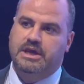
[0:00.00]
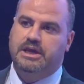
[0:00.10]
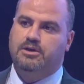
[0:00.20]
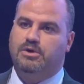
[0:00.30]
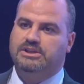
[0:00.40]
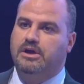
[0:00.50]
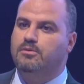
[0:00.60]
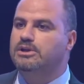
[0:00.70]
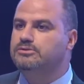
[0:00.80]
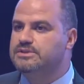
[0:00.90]
Here, what I
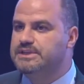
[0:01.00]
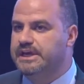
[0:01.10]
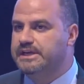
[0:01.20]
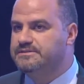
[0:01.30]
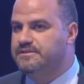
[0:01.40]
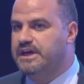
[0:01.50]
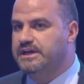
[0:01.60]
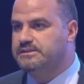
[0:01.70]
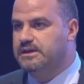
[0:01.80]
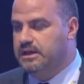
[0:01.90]
want to say is
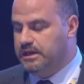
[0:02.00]
that